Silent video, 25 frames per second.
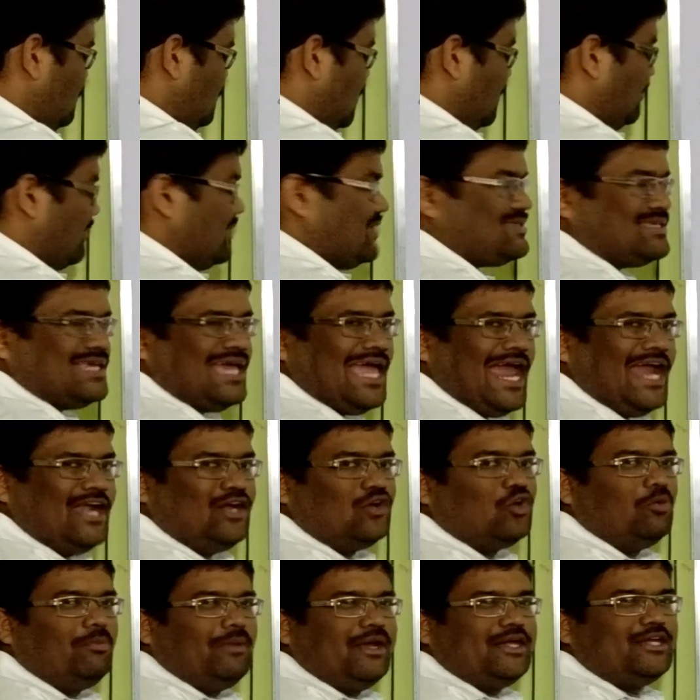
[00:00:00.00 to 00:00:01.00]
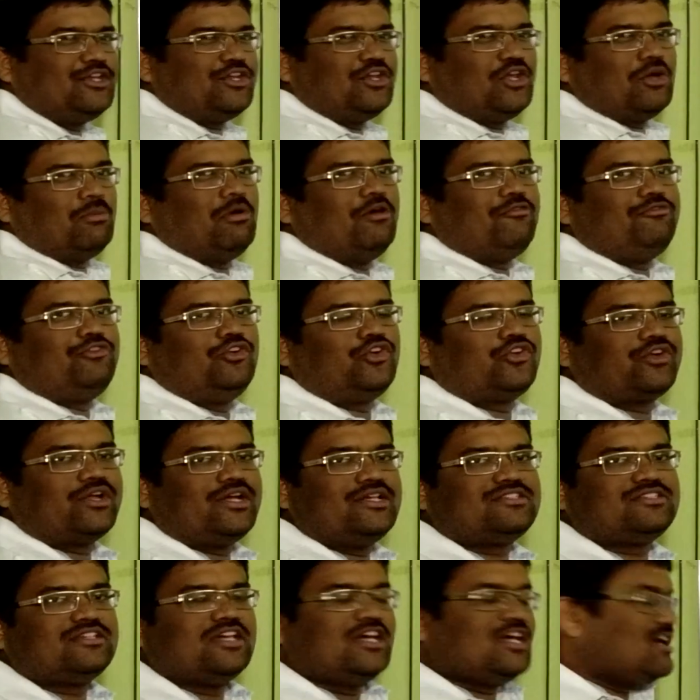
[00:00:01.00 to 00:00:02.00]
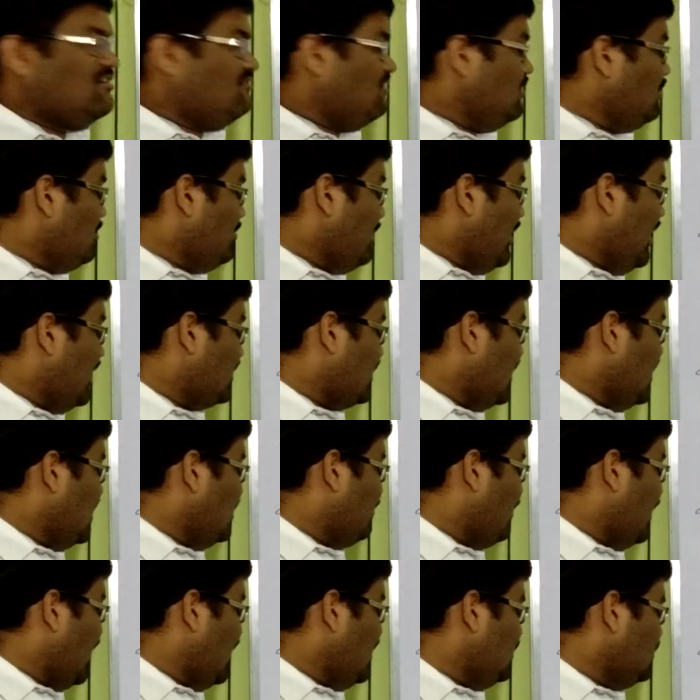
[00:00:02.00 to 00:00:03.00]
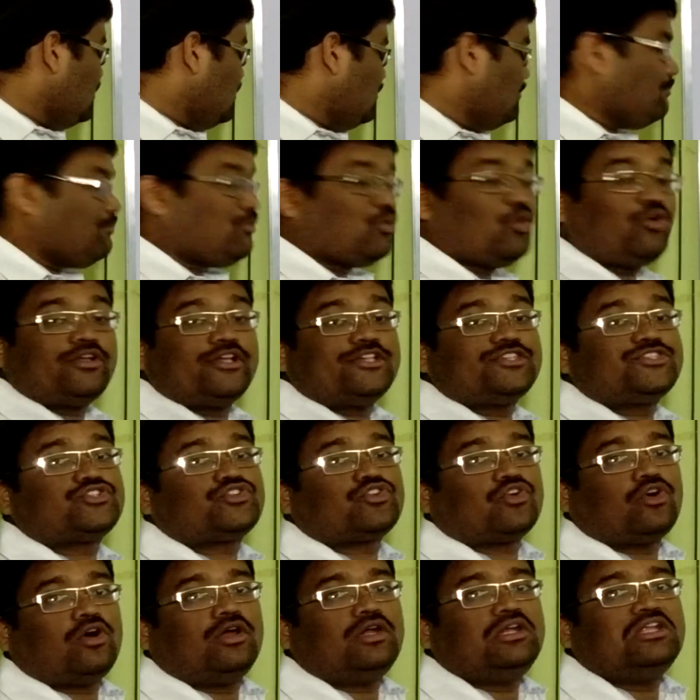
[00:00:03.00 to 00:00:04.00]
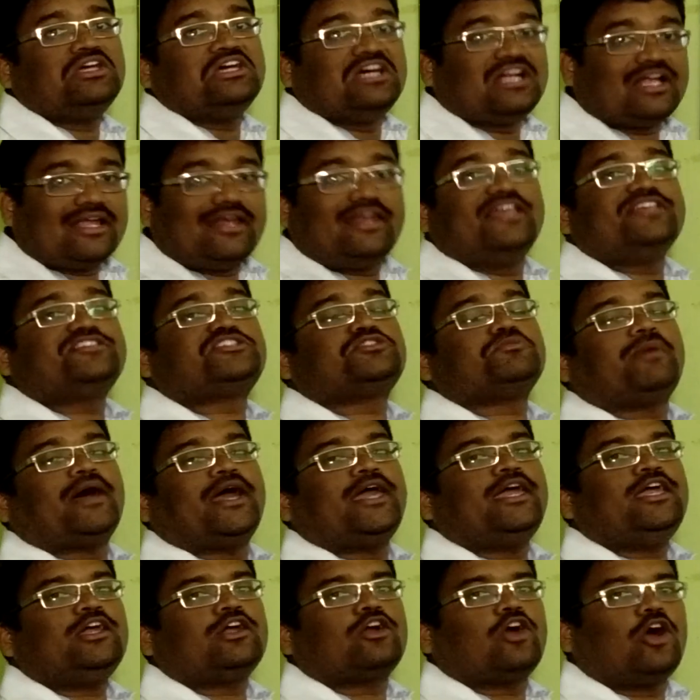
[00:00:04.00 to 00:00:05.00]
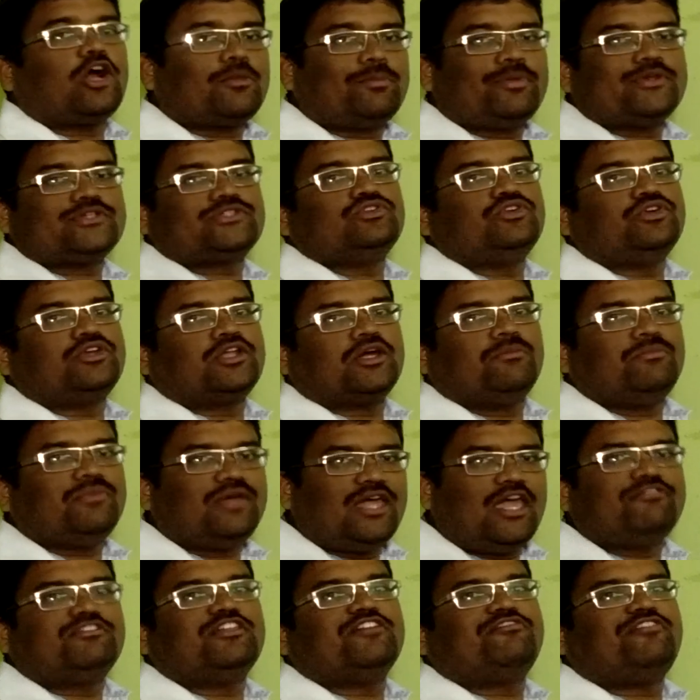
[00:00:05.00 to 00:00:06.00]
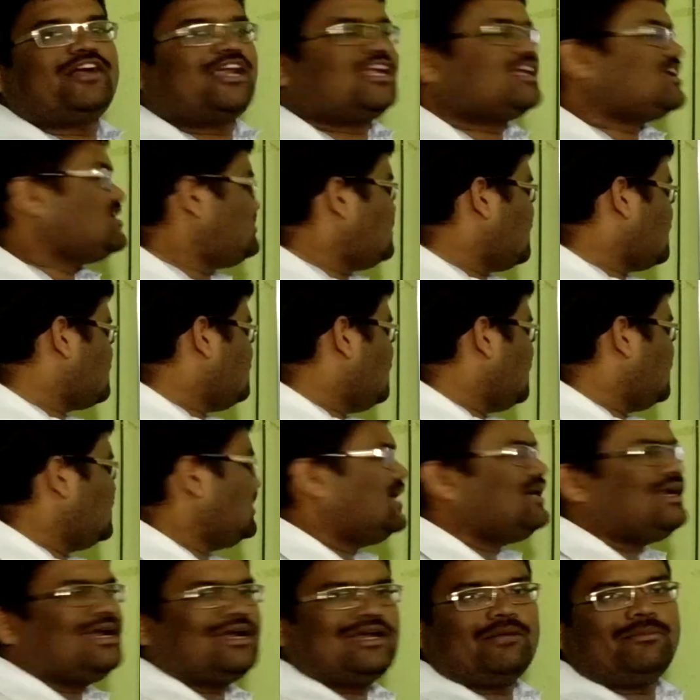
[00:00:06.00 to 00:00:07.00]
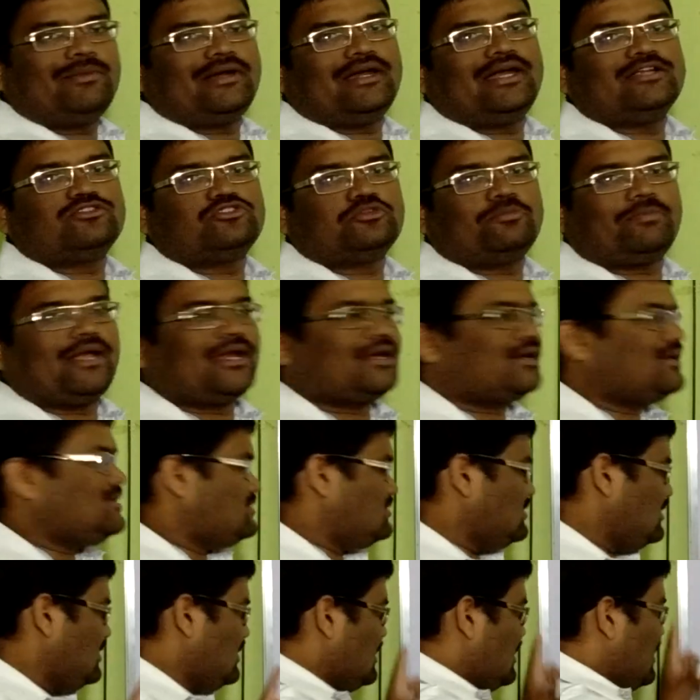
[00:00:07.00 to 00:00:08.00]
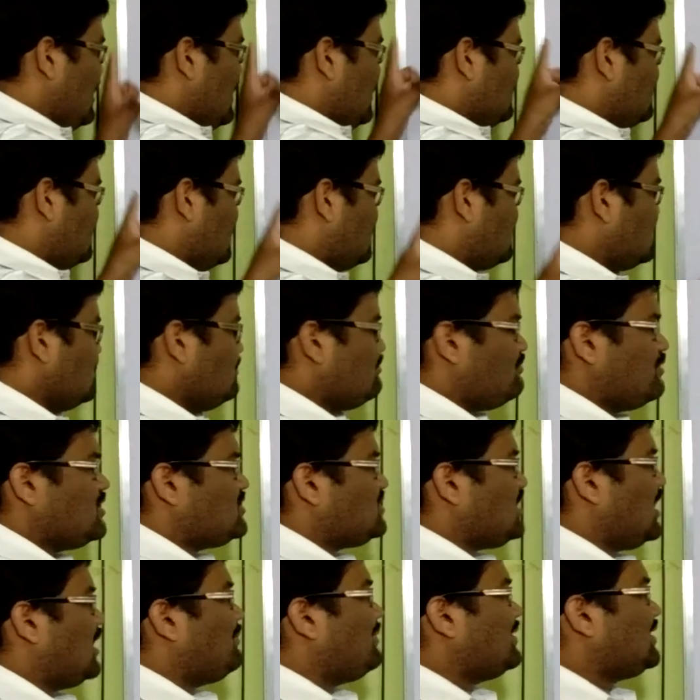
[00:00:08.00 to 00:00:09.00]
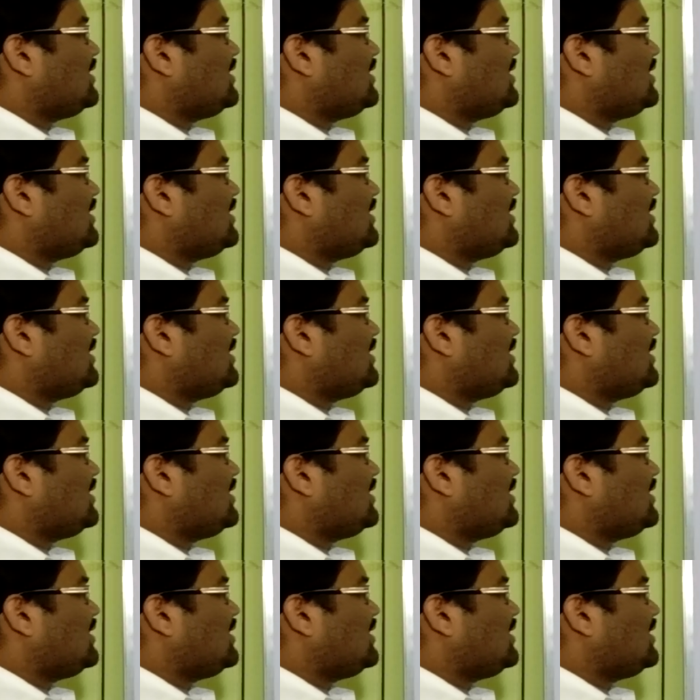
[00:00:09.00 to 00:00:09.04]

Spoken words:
That means endometrium of uterus will be maintained by progesterone released by corpus luteum. If the fertilization is succeeded, then ultimately leads to pregnancy. It's a simple chart,